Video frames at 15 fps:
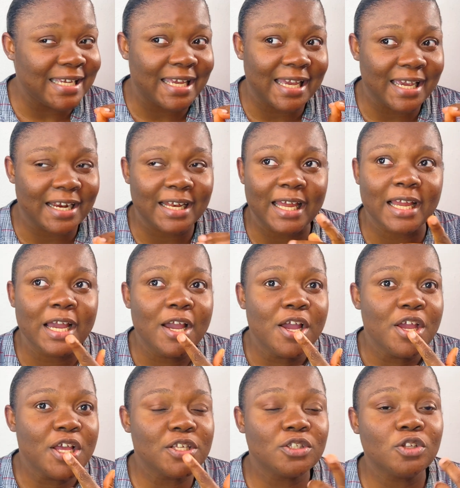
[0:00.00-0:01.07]
hair. Like,
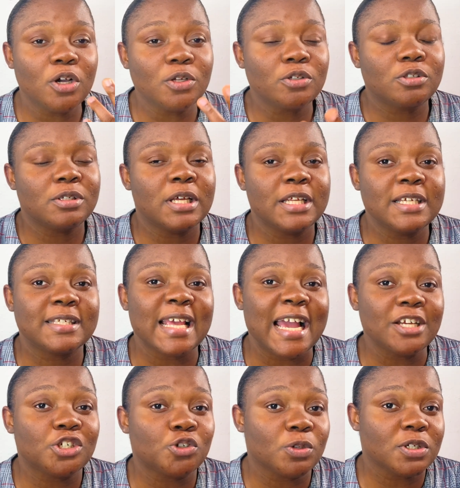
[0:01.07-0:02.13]
it's
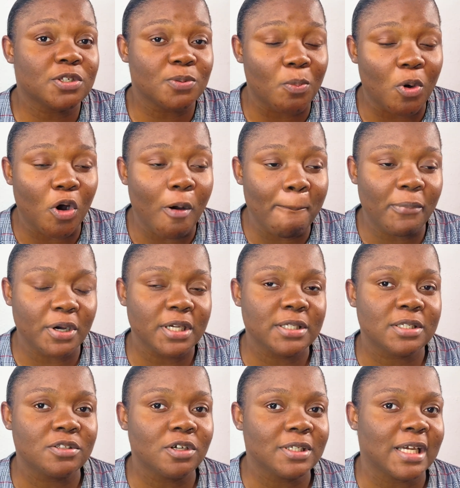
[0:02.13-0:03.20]
extra small, but
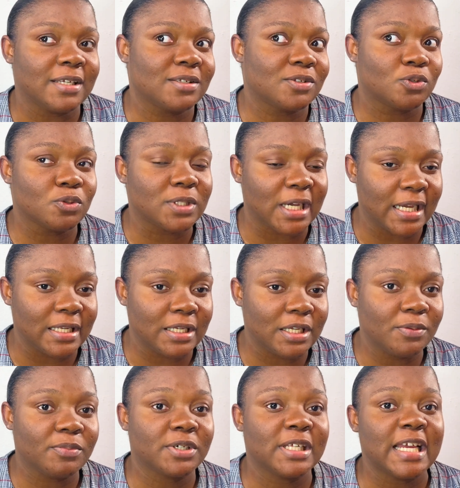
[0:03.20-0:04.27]
it's not that it's too tiny,
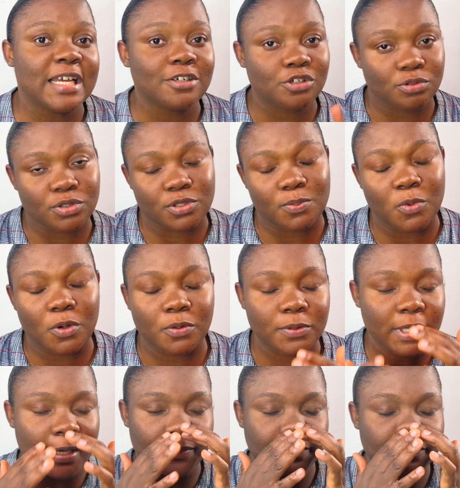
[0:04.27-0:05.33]
but extra small.
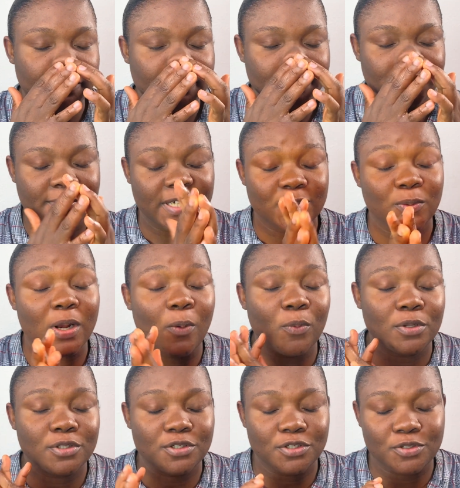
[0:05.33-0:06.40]
Yeah, that's what I
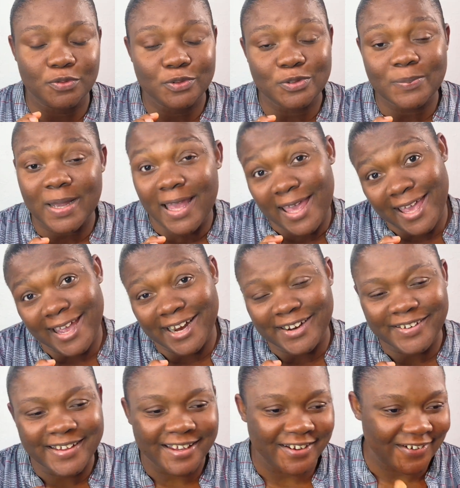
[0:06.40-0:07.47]
want to do to my
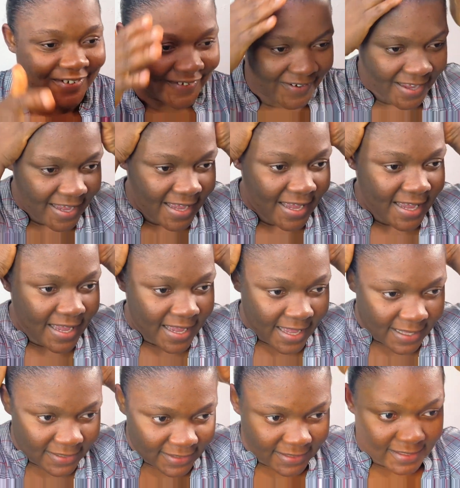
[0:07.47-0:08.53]
hair, yo.
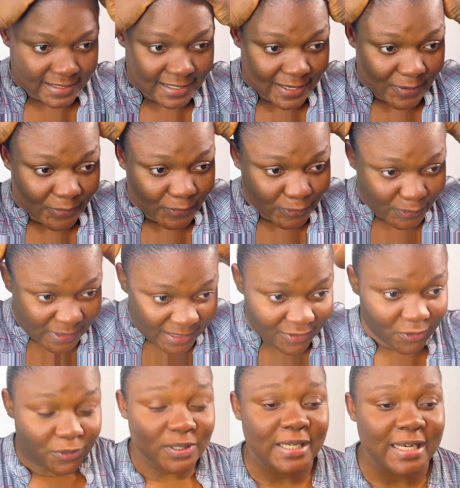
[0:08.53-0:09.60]
So it
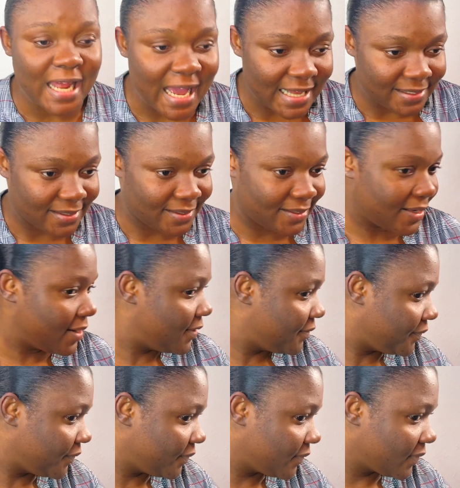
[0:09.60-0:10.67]
could last.
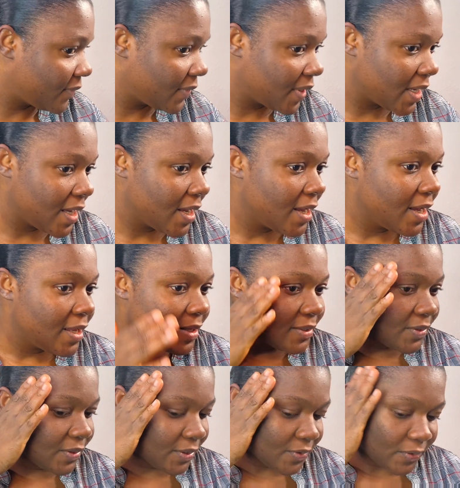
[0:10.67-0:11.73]

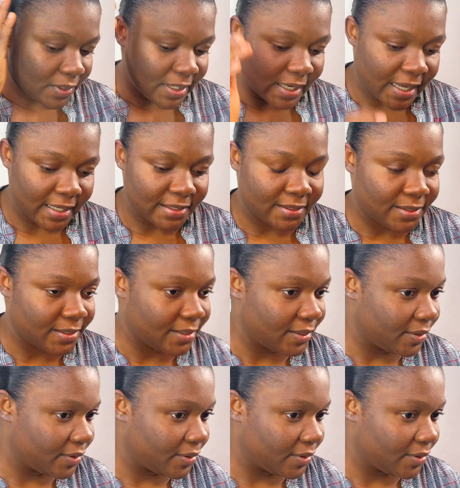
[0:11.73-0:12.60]
So it could last.